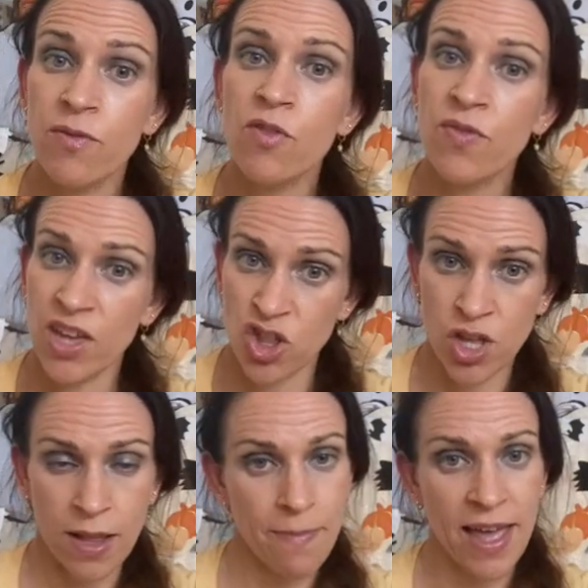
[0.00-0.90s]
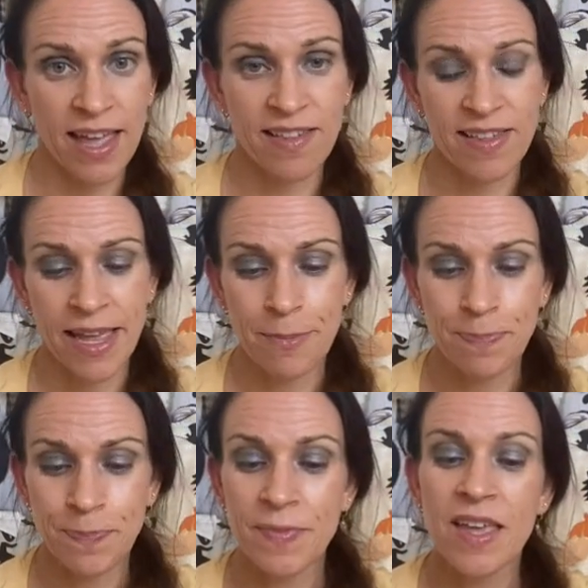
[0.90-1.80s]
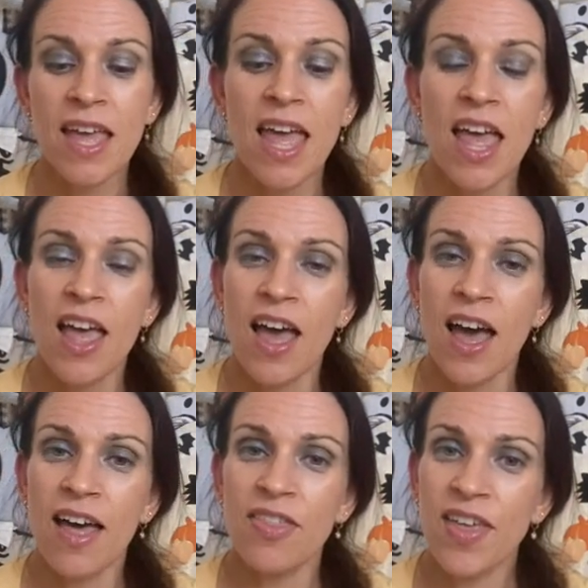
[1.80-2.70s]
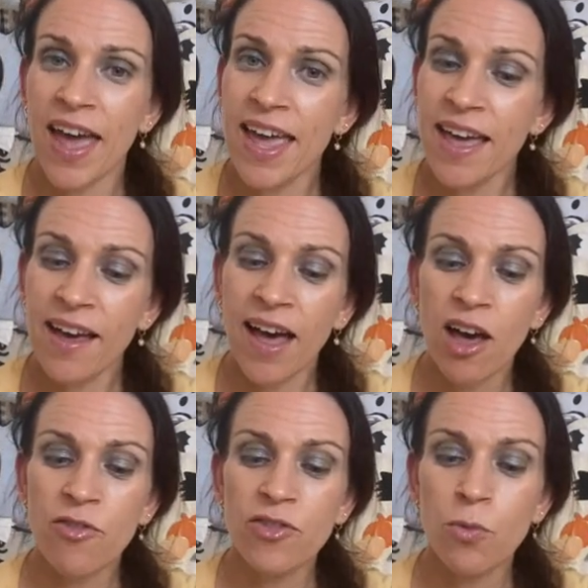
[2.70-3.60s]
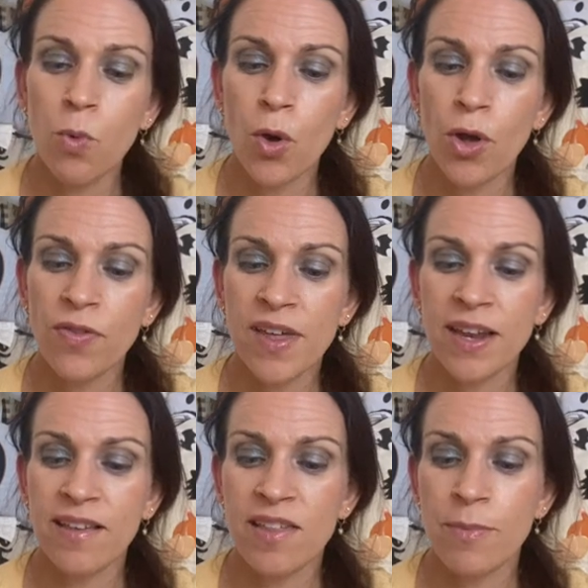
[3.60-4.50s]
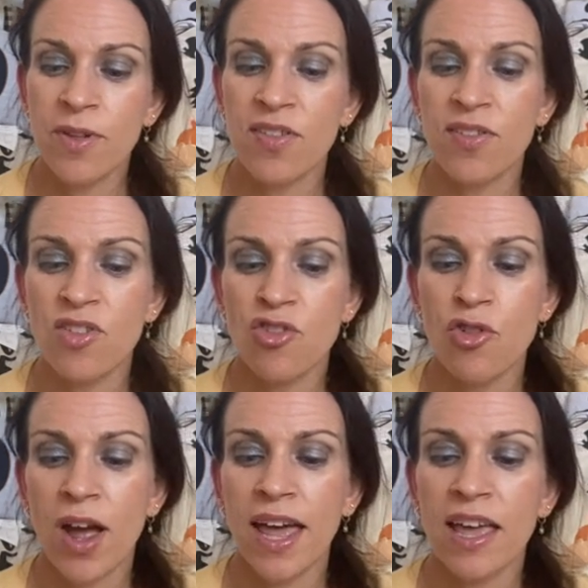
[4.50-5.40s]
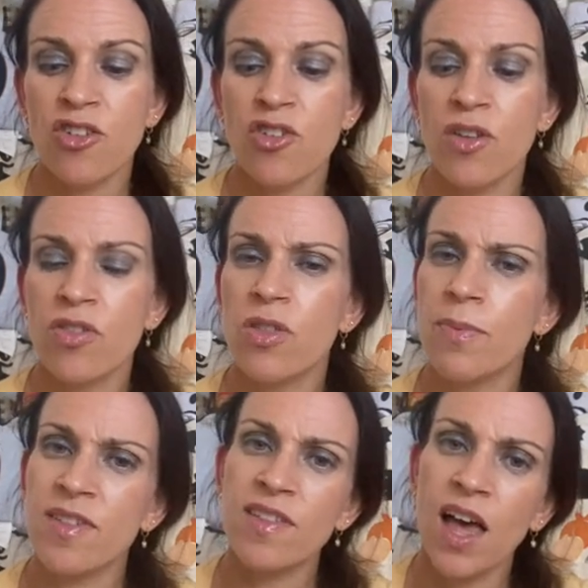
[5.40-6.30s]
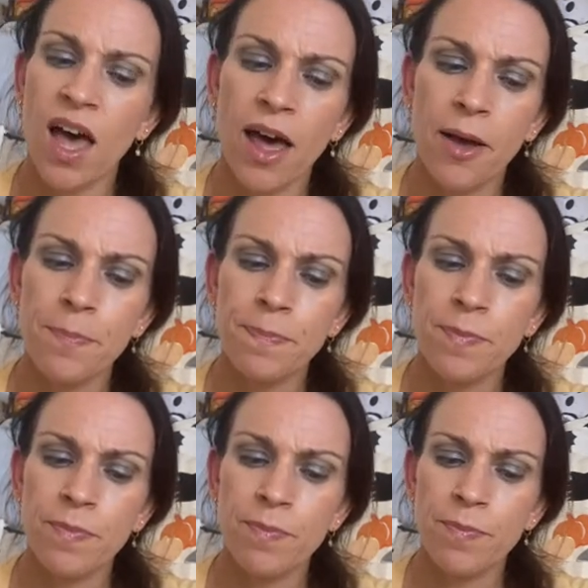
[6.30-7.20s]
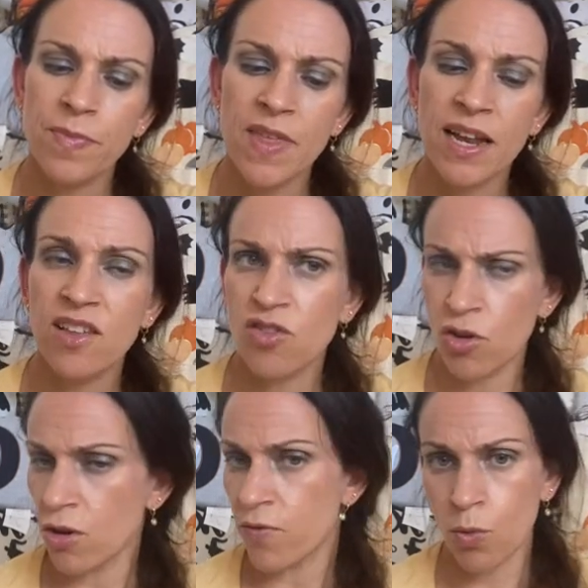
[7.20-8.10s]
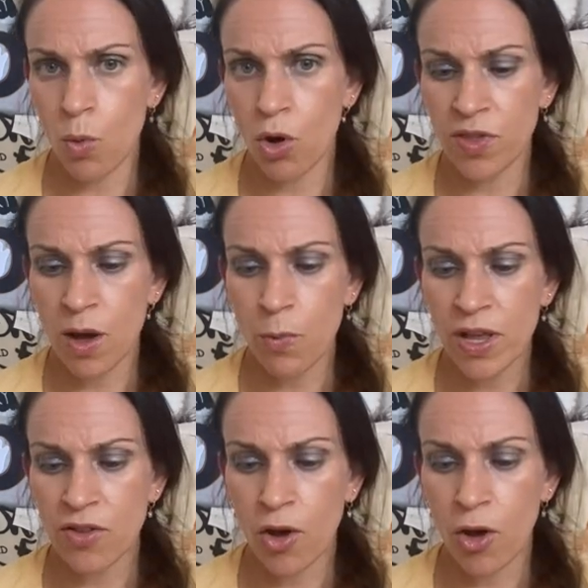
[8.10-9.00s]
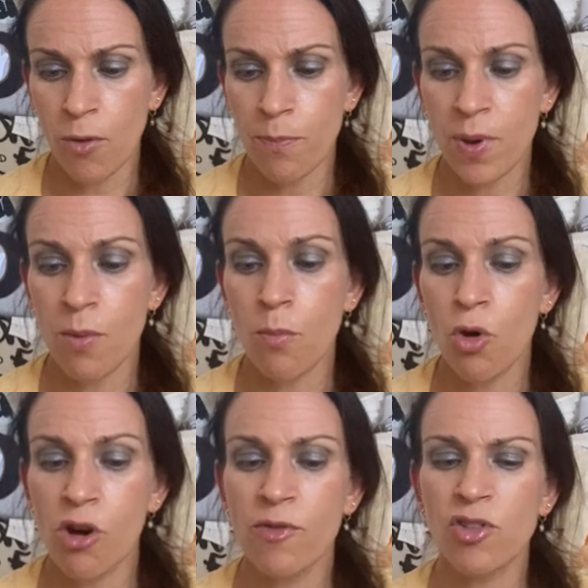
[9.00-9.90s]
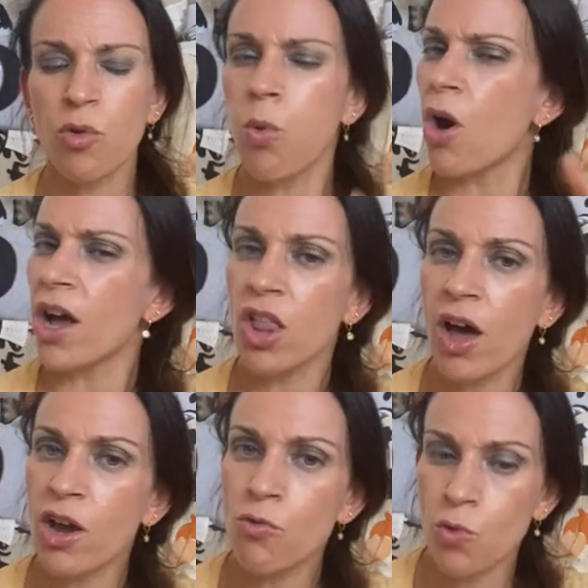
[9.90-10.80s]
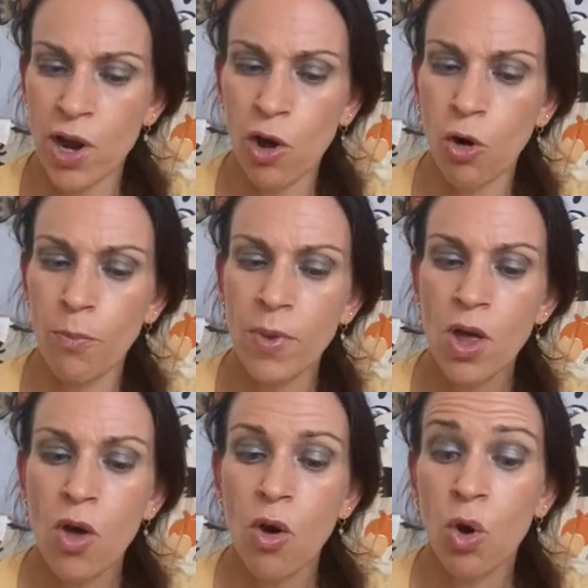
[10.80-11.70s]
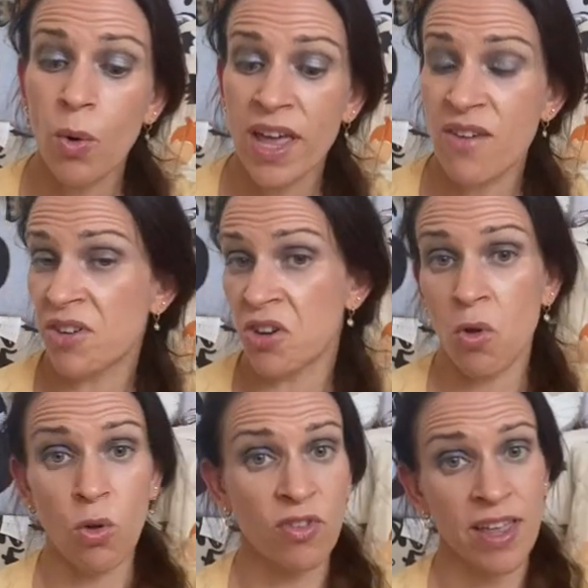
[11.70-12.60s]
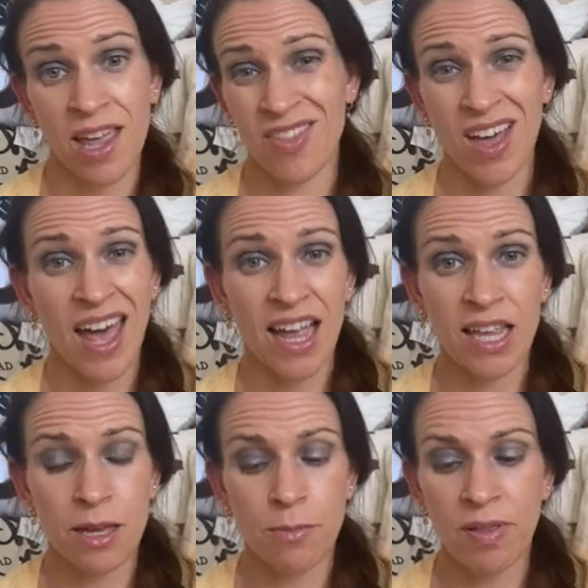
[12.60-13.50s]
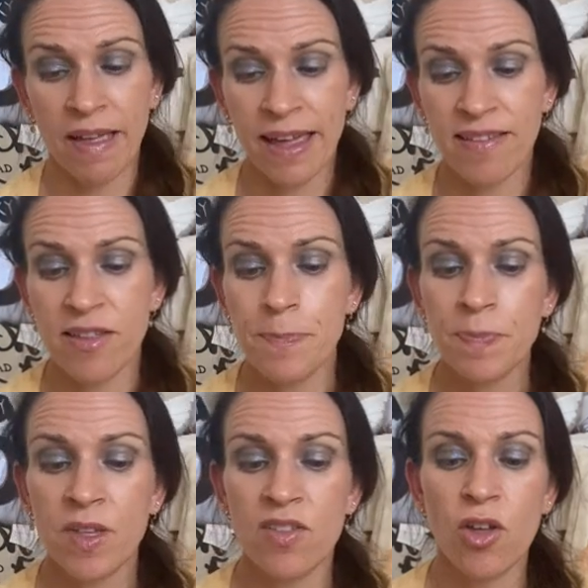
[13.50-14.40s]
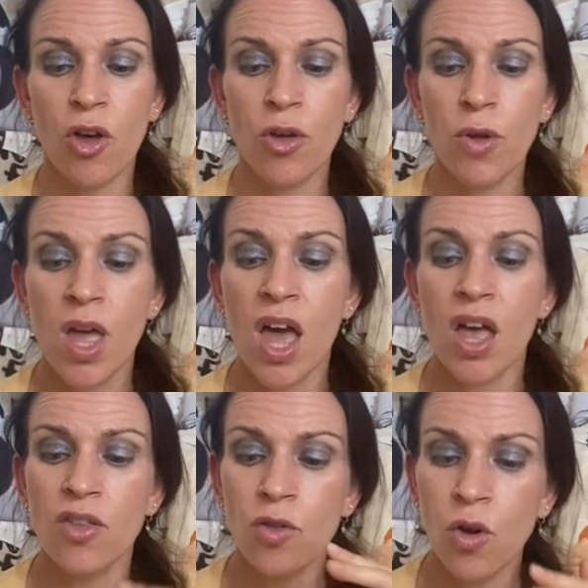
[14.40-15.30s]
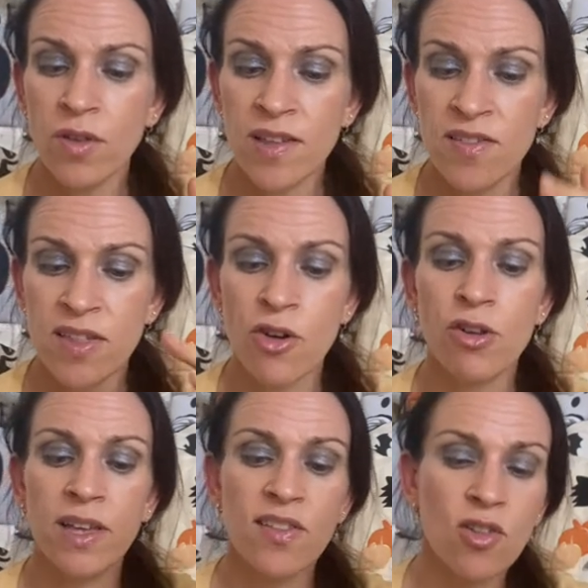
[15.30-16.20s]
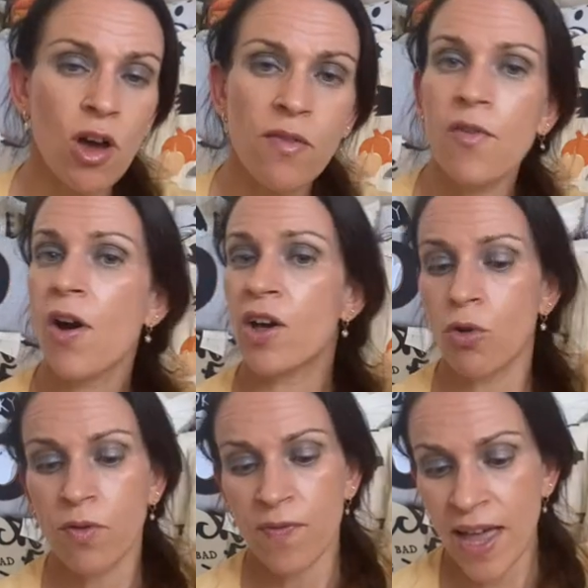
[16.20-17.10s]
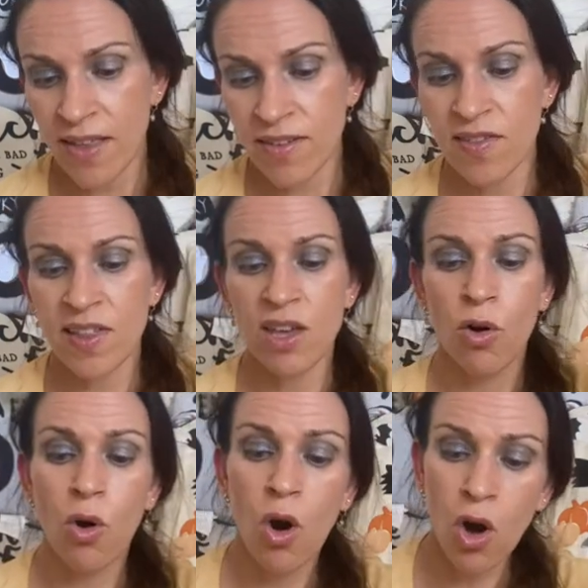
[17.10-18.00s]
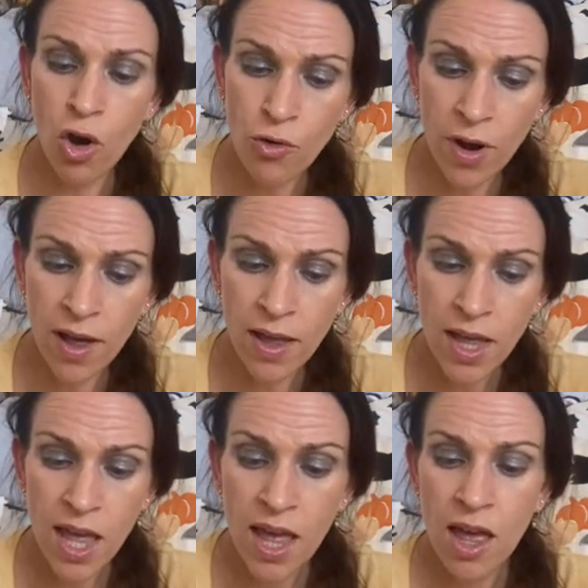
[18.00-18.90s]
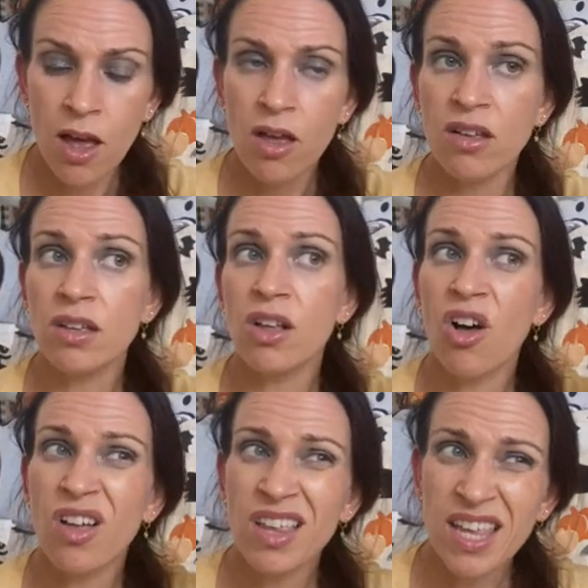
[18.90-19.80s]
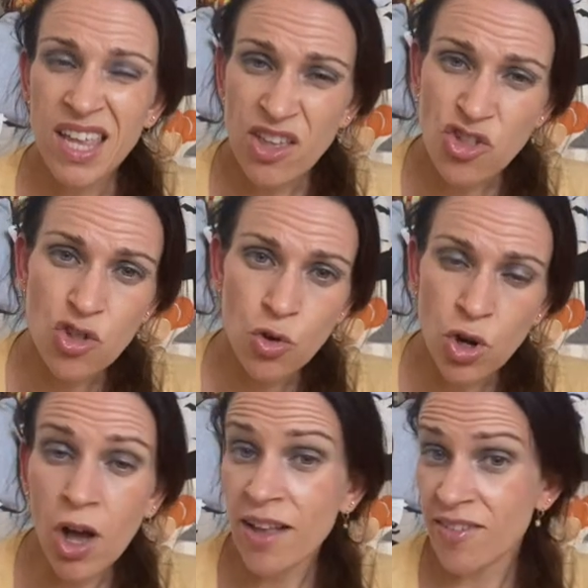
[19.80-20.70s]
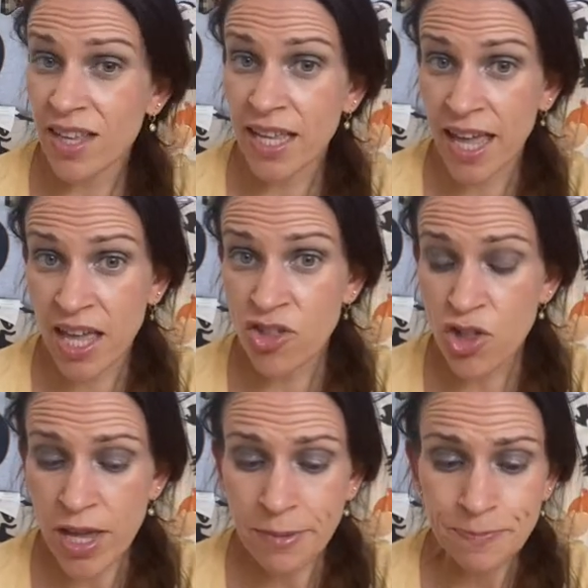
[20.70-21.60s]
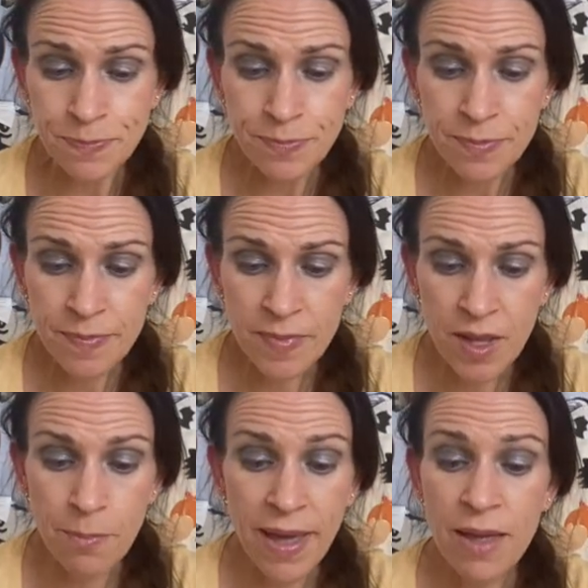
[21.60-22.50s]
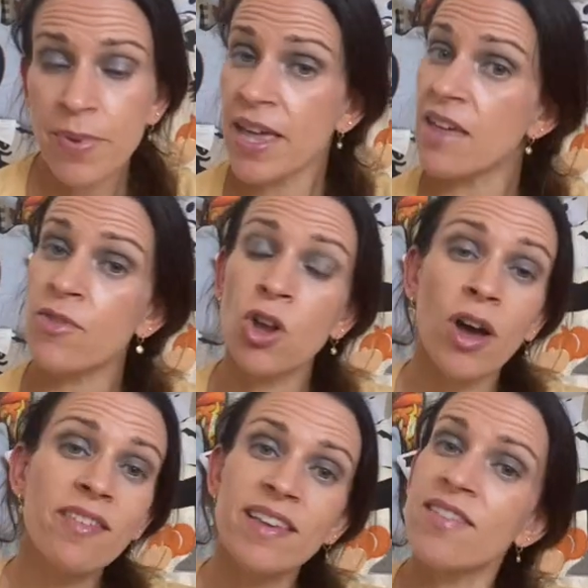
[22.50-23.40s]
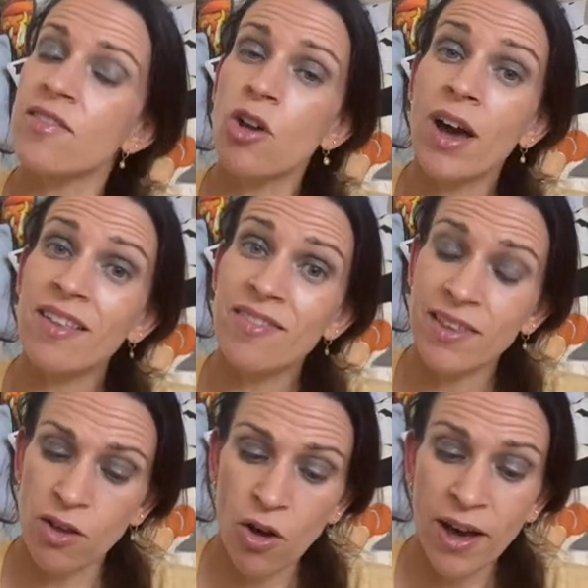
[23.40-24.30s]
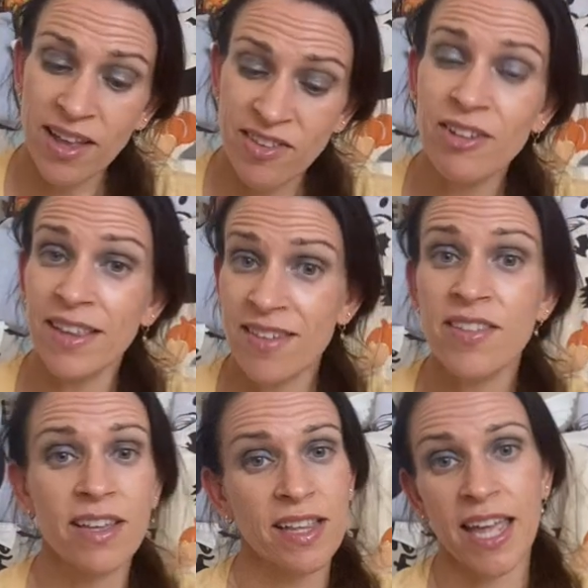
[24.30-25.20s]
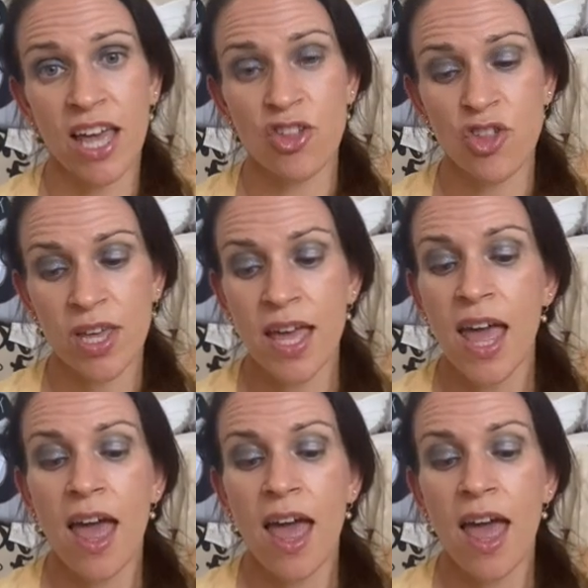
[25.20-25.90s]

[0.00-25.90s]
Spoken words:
Fiction Magazine. They are after work that exhibits the strange, the bizarre, that is not of the world that we know, but more of a twilight realm, or even an altogether alien place. So not necessarily sci-fi or fantasy or horror. In short, ideally edgy, maybe even idealistically edgy.